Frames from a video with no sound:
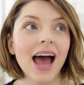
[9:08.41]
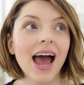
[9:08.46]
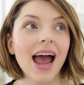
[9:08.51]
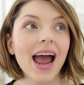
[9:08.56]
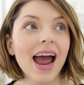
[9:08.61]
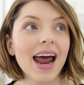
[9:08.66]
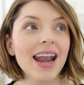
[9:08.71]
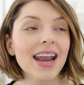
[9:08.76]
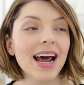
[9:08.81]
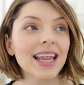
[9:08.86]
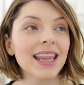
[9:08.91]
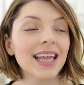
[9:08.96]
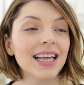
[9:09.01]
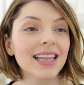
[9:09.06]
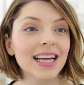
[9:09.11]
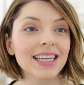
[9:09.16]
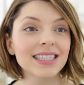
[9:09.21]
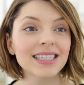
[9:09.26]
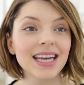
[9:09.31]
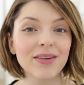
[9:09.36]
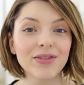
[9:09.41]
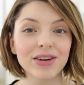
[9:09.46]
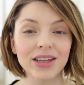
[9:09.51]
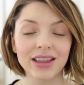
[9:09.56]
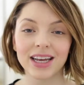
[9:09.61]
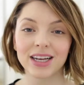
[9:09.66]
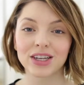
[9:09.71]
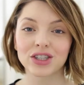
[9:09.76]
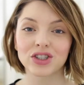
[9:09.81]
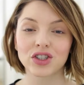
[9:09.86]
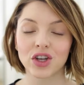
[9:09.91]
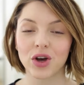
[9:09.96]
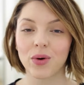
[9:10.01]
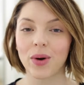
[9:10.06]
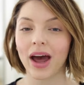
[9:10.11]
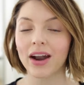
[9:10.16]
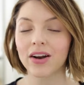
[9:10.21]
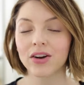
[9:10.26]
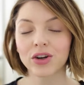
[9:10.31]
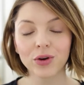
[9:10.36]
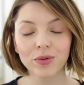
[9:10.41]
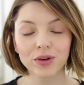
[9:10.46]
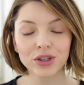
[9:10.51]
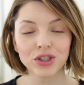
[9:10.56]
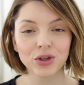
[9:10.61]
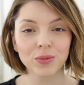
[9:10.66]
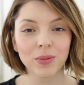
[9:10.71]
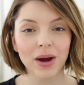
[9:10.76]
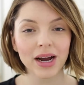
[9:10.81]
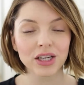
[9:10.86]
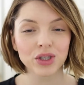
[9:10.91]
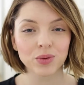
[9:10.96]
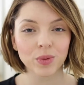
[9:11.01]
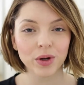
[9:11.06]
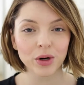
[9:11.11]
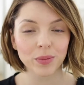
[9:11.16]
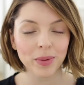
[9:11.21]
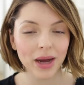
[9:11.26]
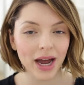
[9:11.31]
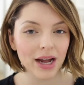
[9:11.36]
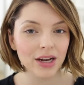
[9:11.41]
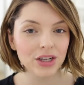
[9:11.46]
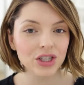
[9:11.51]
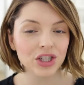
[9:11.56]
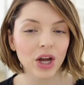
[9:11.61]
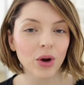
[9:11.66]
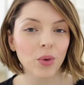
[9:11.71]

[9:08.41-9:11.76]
And I think that's everything. So head on over to my Twitter page.